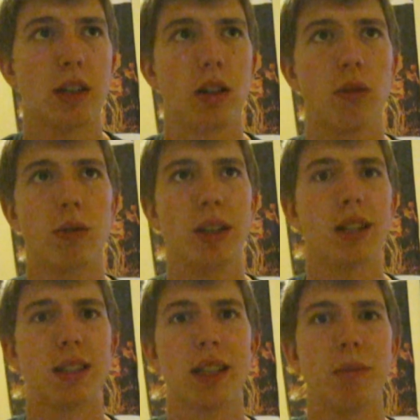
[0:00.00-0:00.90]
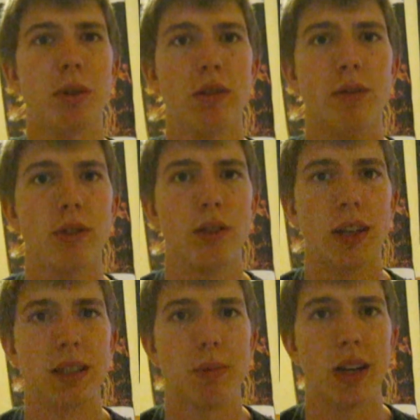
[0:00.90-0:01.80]
glorious and beautiful
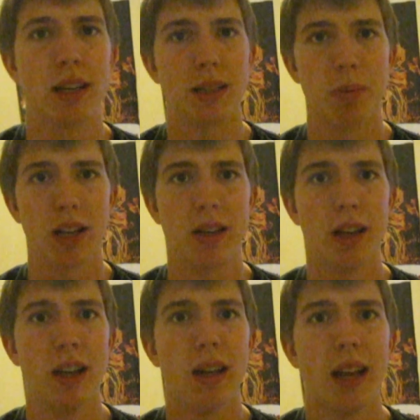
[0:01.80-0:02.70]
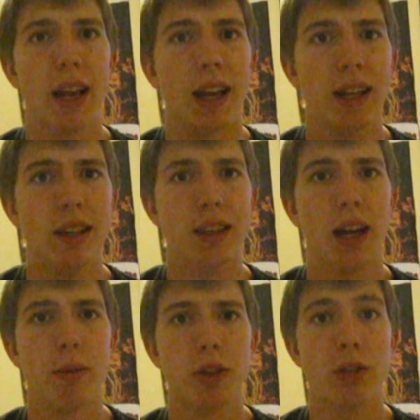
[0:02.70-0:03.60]
as mine has been, and
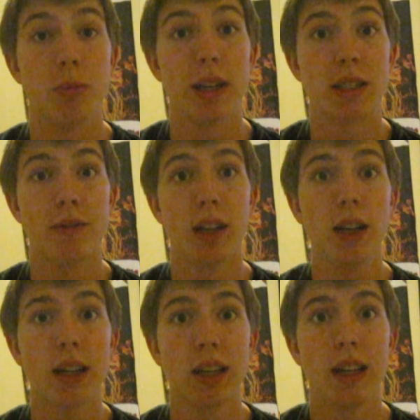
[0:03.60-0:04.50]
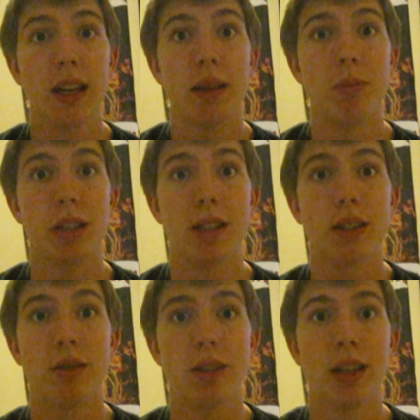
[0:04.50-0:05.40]
I wish you the best of luck. Please
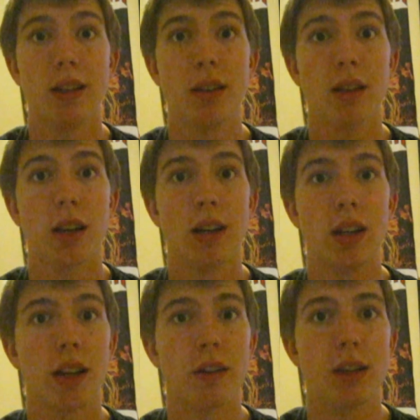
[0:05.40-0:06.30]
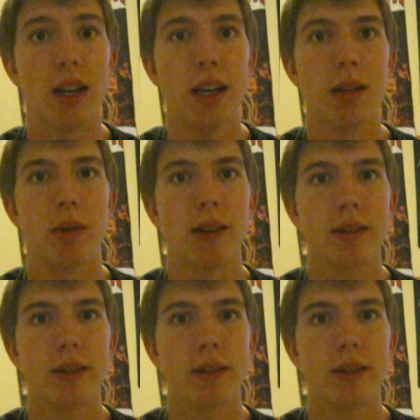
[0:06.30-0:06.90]
tune in another time.